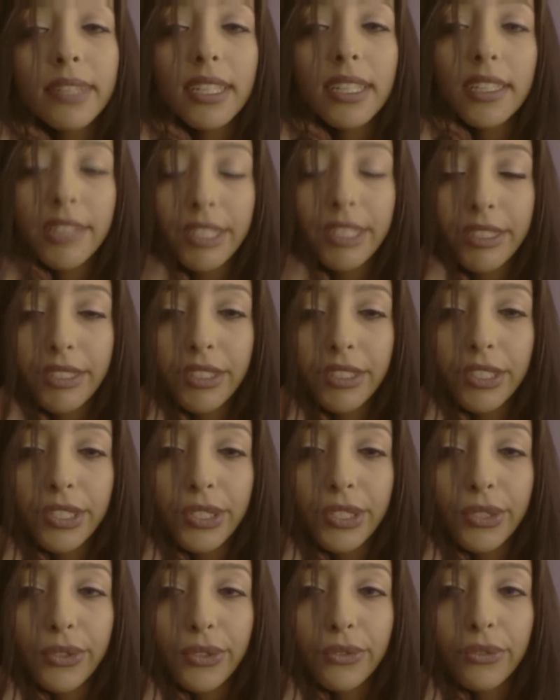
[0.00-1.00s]
is
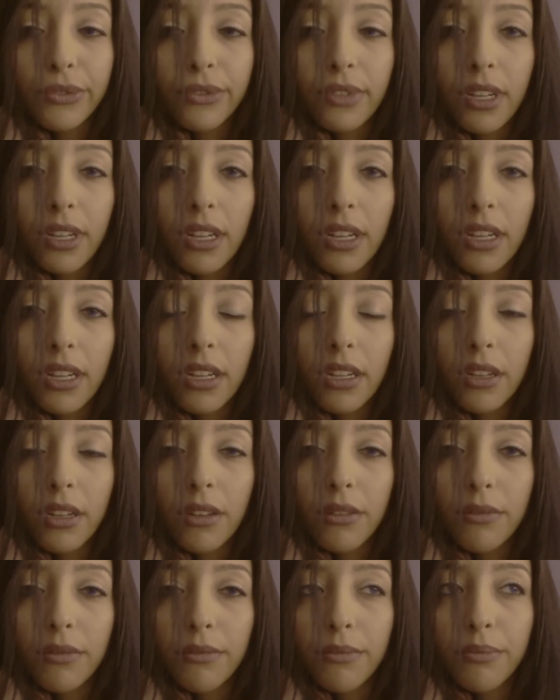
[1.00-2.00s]
to
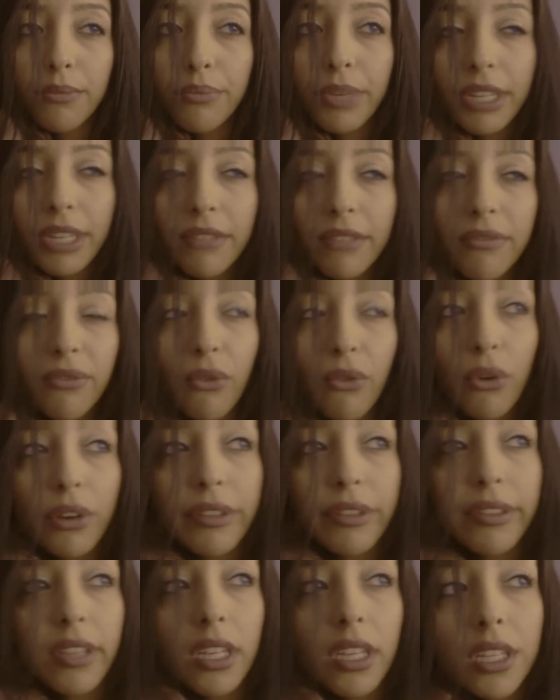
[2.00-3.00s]
bring forth
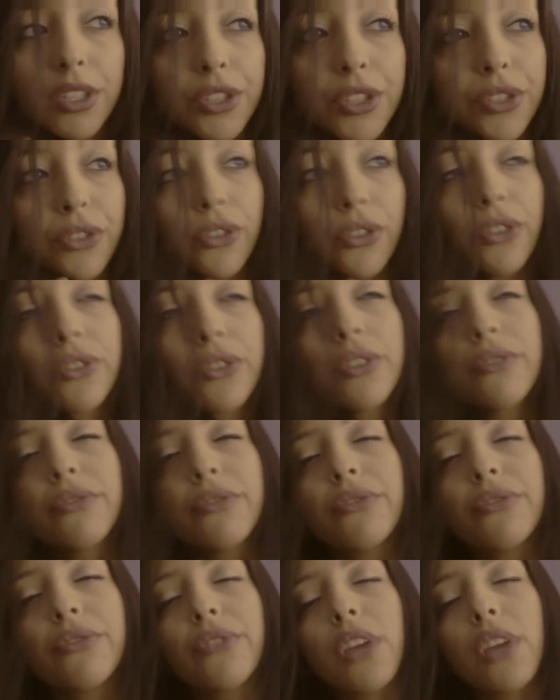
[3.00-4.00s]
the concern of
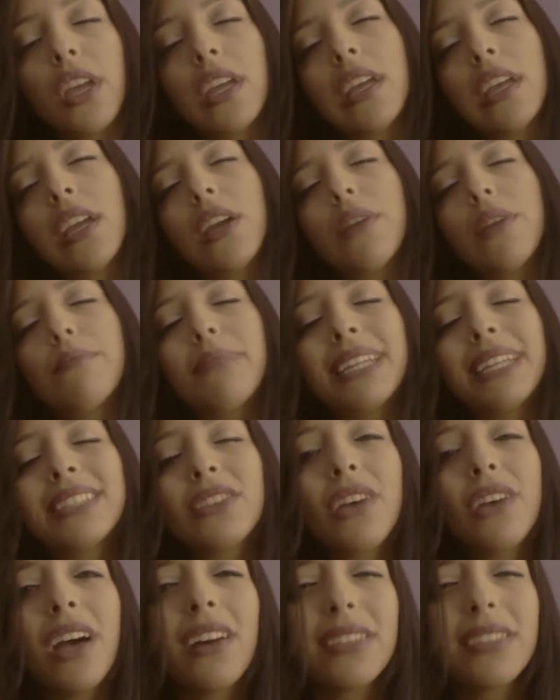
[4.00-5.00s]
mental
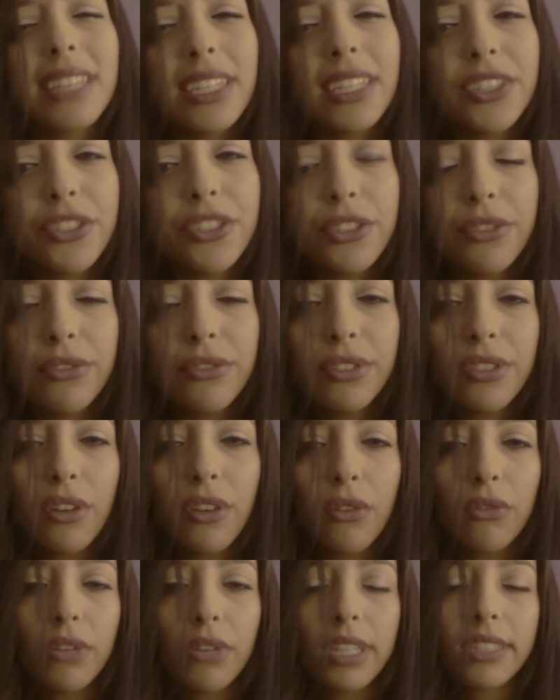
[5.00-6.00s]
health issues.
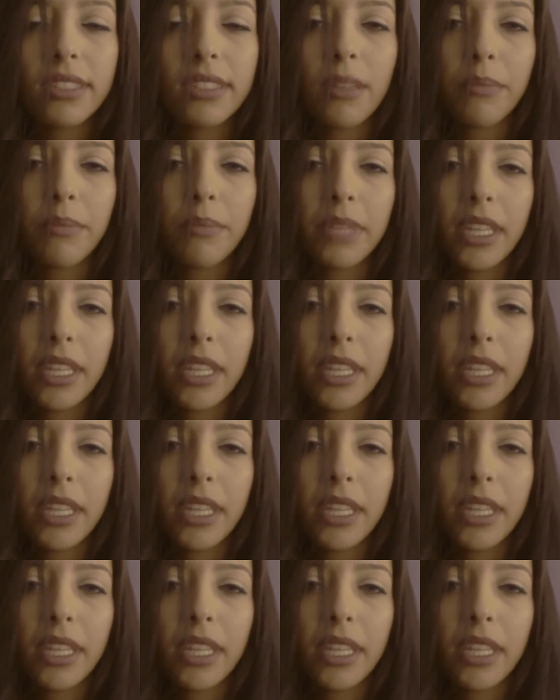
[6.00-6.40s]
So it's something